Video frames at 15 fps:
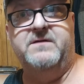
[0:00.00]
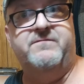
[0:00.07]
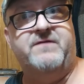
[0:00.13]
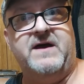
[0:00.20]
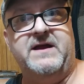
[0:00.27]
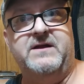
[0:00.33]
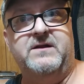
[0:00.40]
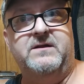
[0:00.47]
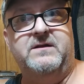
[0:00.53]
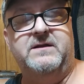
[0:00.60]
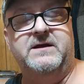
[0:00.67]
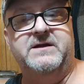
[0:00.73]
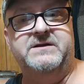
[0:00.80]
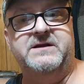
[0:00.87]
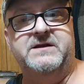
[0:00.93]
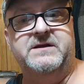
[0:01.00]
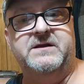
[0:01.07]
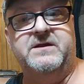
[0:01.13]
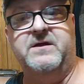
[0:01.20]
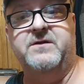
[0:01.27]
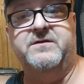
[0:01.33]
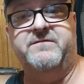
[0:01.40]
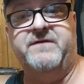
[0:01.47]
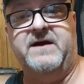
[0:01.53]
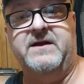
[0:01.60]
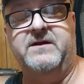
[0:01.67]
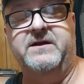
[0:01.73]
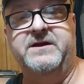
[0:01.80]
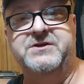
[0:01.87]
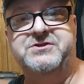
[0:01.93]
the final uh, the
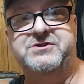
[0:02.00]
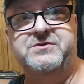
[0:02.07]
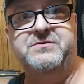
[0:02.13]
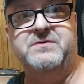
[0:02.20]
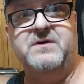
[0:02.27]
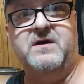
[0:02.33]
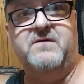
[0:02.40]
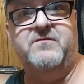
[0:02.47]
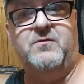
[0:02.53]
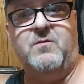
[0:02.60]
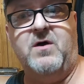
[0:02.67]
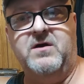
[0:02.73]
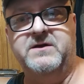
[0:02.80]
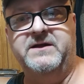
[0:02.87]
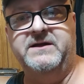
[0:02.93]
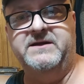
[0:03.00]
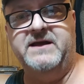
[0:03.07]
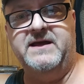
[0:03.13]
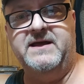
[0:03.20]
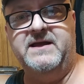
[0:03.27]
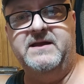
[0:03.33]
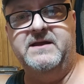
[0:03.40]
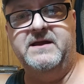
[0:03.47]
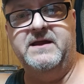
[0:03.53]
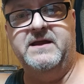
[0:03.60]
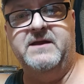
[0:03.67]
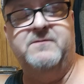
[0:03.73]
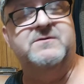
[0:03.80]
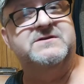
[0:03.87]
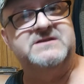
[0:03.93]
final issue of The Walking Dead,
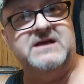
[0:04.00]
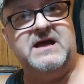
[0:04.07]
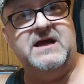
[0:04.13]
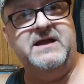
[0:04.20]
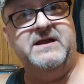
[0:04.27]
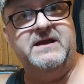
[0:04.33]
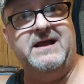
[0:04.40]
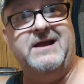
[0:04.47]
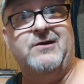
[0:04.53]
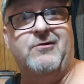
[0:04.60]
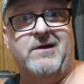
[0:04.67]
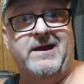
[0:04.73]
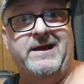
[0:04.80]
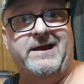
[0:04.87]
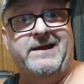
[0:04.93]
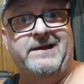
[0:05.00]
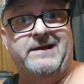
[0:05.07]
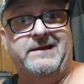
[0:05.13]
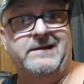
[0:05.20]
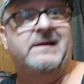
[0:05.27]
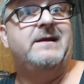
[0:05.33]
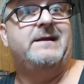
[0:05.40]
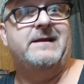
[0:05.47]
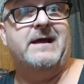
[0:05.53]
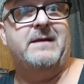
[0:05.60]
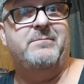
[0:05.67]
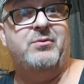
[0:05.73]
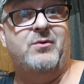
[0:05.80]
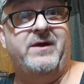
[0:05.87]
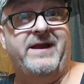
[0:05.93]
and it was signed and graded
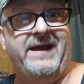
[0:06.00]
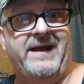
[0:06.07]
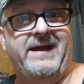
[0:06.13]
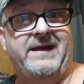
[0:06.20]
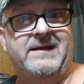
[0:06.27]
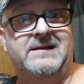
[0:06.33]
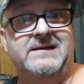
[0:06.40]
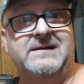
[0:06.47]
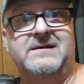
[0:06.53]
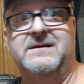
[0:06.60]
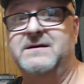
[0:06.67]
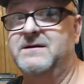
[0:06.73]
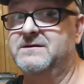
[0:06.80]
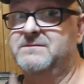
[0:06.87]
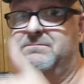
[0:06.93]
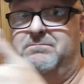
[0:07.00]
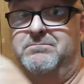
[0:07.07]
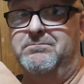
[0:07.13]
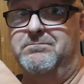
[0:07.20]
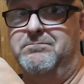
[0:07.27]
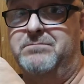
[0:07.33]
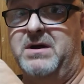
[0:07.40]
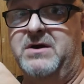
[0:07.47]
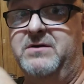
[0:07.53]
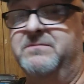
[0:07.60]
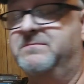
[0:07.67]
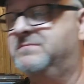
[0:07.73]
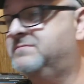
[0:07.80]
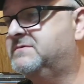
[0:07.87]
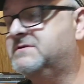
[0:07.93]
9.8.
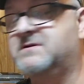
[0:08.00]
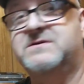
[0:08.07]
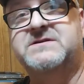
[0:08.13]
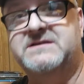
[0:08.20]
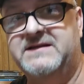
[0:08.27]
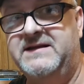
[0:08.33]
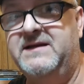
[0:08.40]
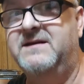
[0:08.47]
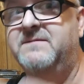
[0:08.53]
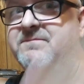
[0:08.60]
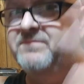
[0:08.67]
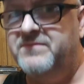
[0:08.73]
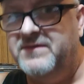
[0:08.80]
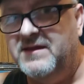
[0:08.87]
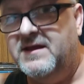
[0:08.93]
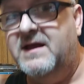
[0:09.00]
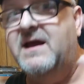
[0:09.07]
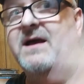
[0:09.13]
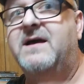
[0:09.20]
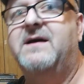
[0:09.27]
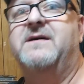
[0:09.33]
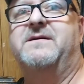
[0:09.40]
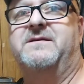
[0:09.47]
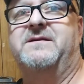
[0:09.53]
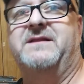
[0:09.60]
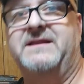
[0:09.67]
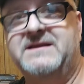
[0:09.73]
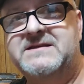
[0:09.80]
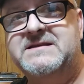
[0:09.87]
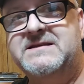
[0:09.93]
Boom. So see,
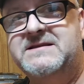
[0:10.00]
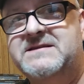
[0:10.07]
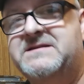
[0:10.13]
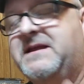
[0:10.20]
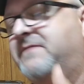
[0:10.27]
listen to